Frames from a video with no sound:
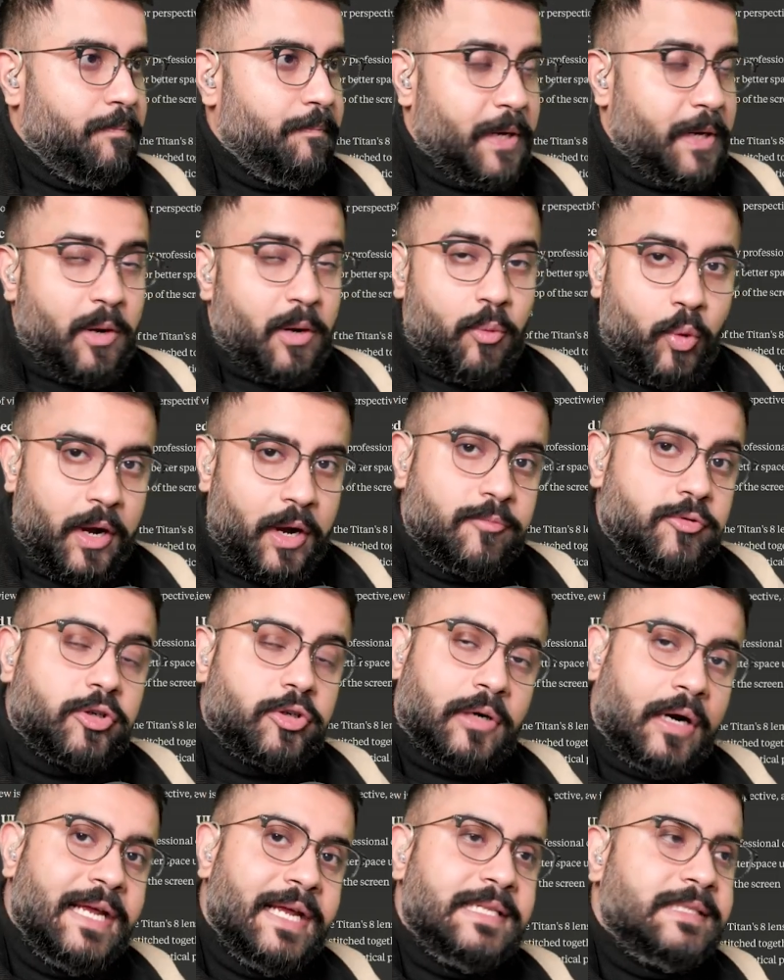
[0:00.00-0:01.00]
But what I'm
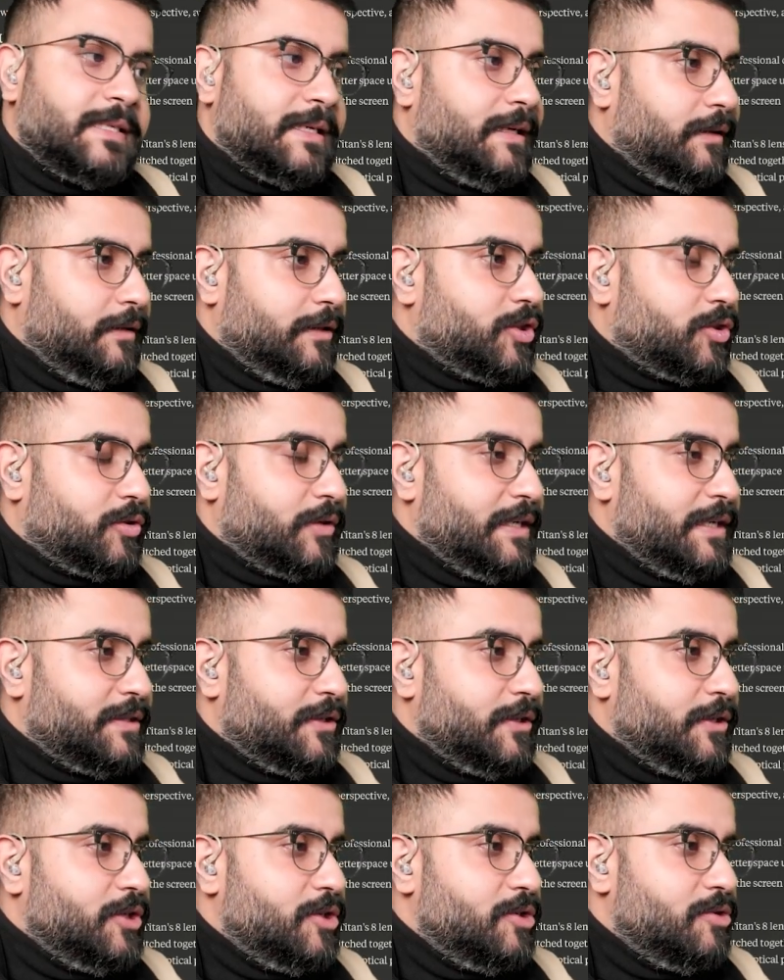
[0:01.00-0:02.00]
trying to illustrate
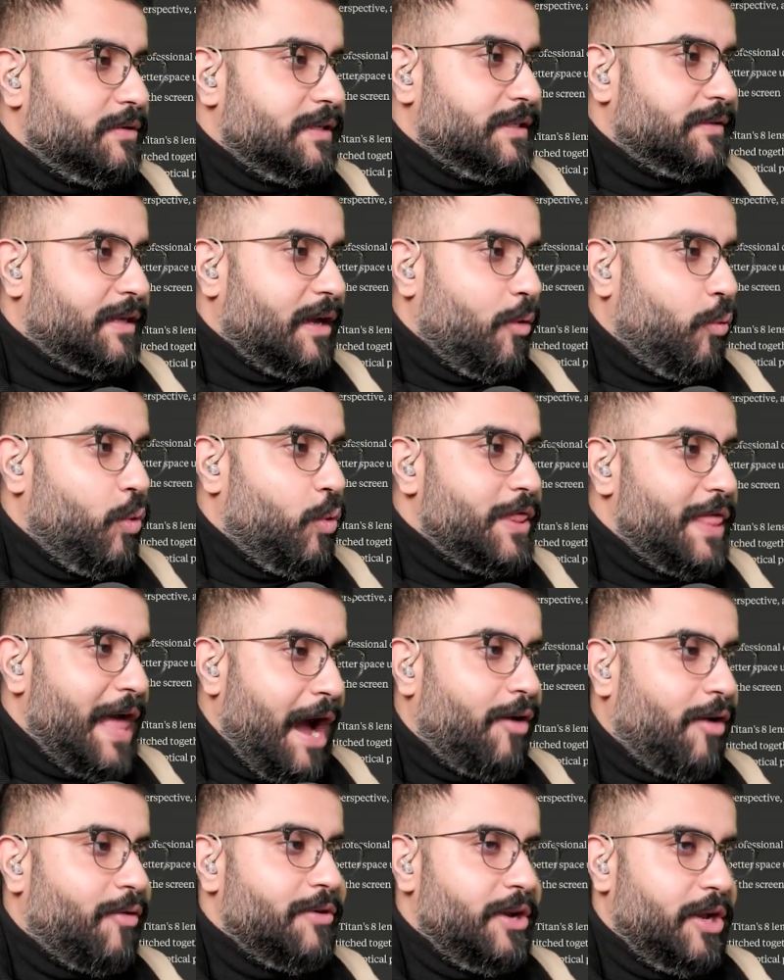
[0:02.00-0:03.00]
to you is that
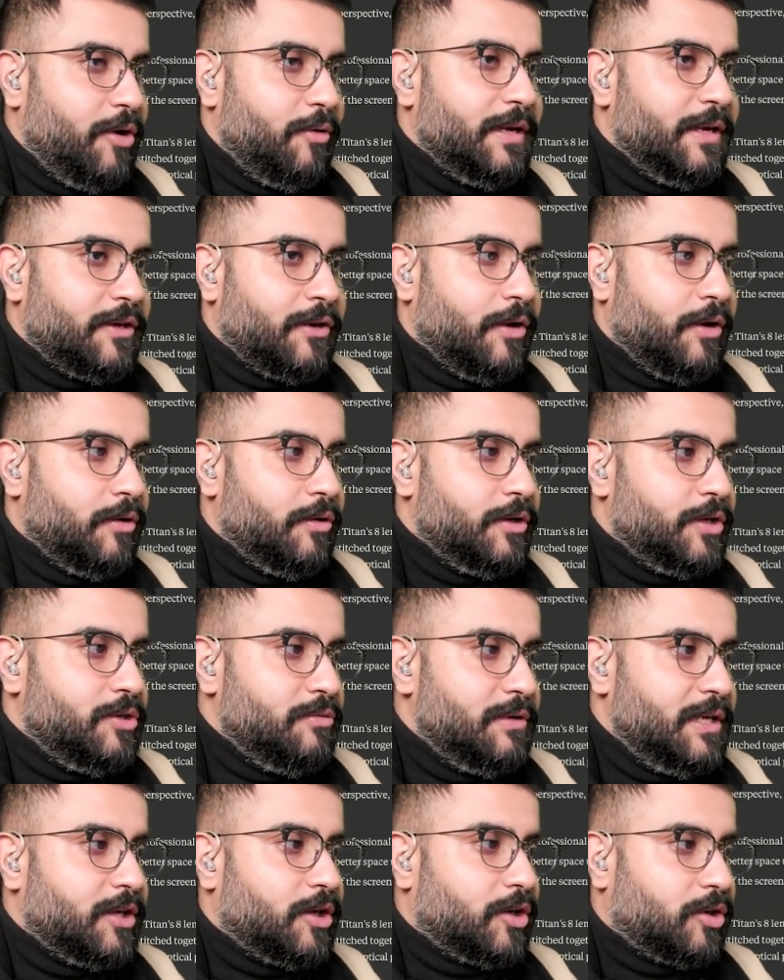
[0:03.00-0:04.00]
without knowing code,
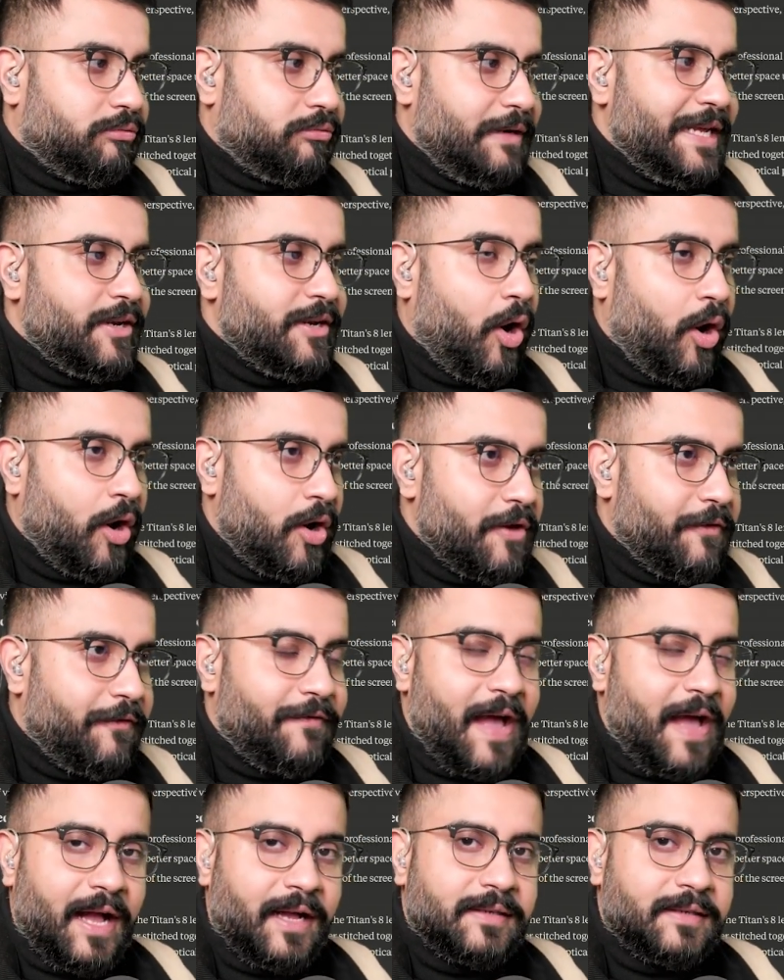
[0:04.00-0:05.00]
you can create
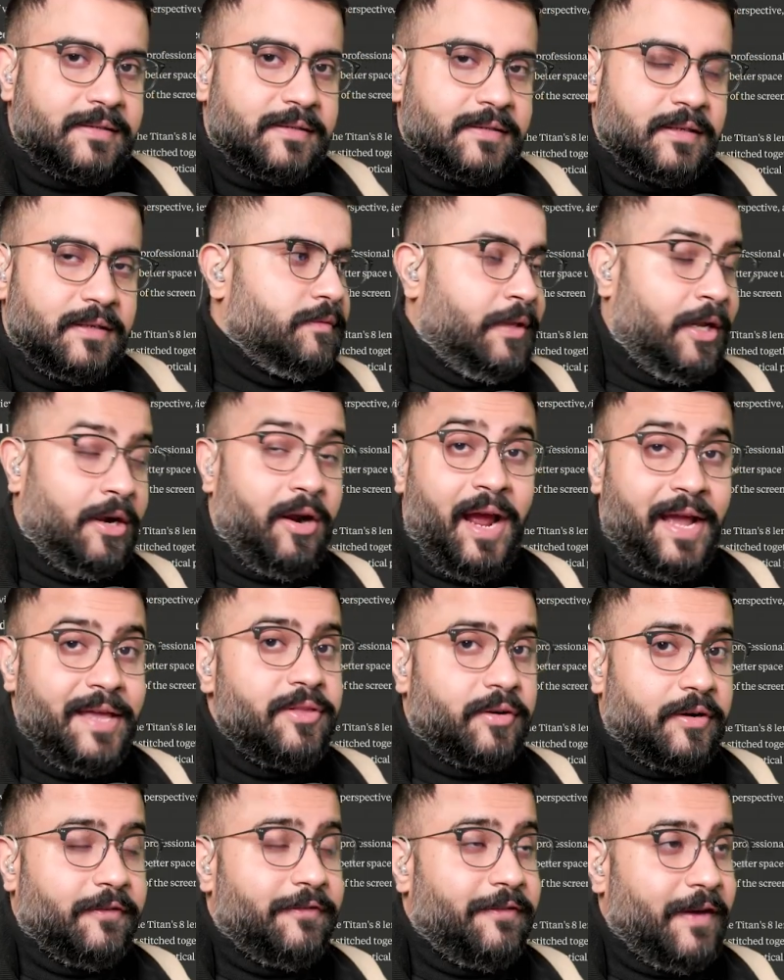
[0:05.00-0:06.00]
artifacts that are
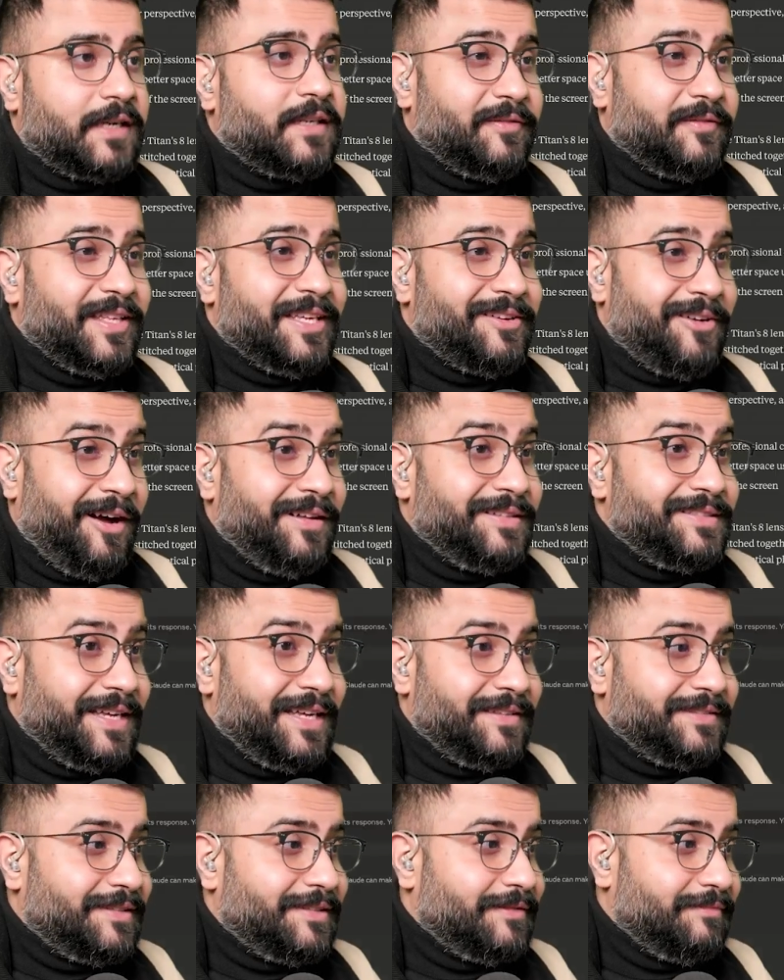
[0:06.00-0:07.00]
either effectively
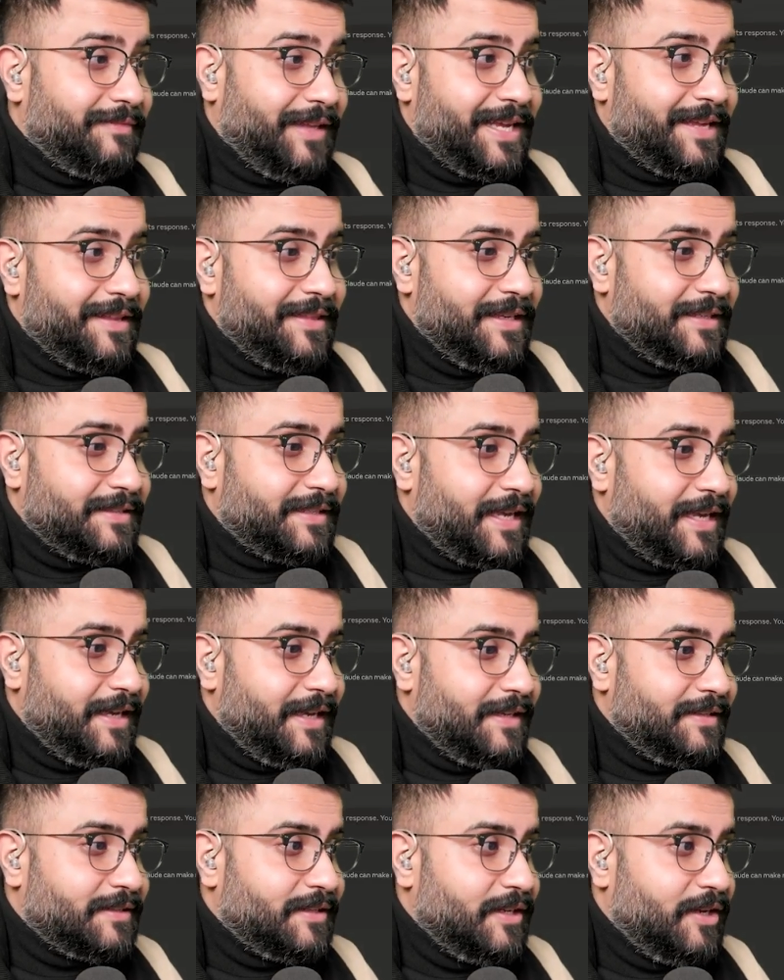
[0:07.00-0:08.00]
content, like in this
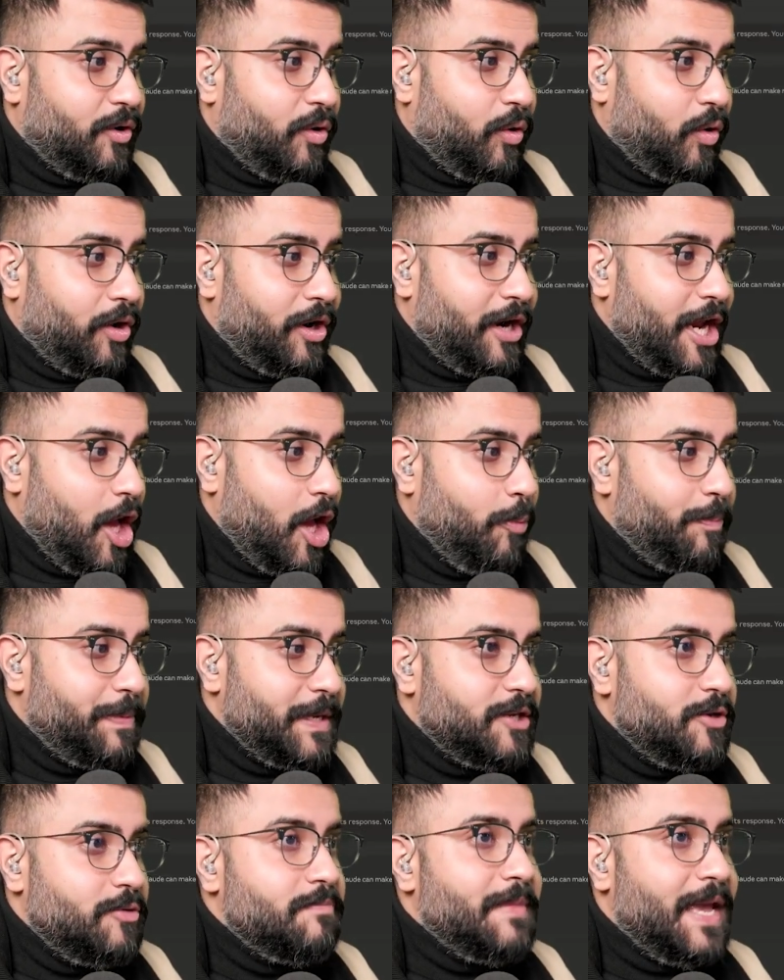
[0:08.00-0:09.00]
case, or
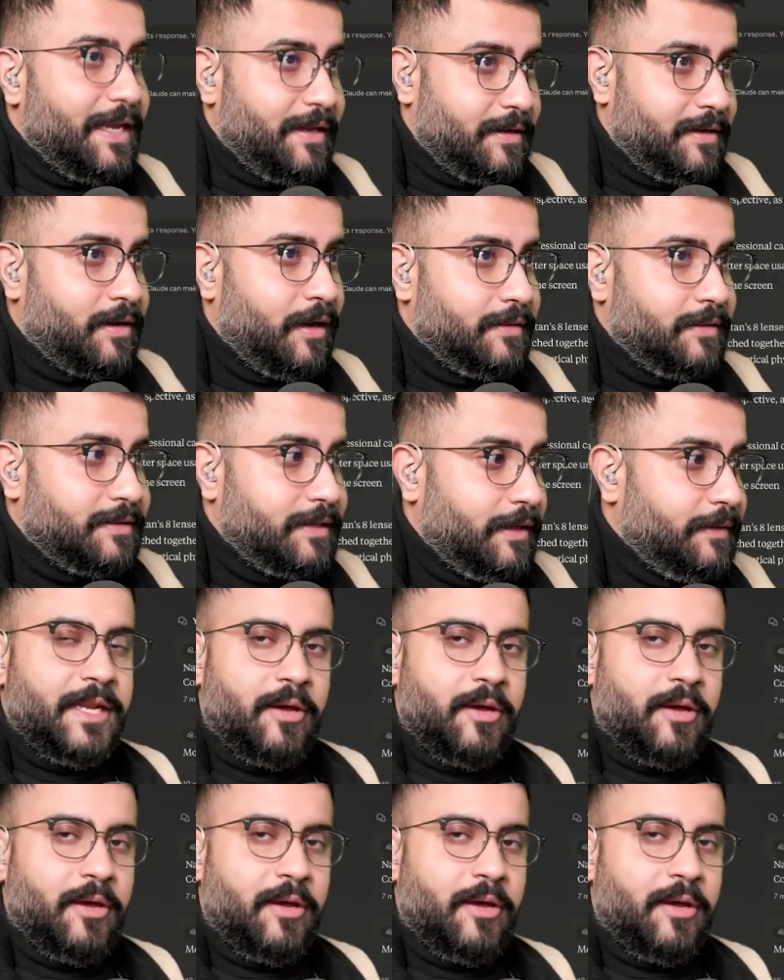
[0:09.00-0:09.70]
helping you make content.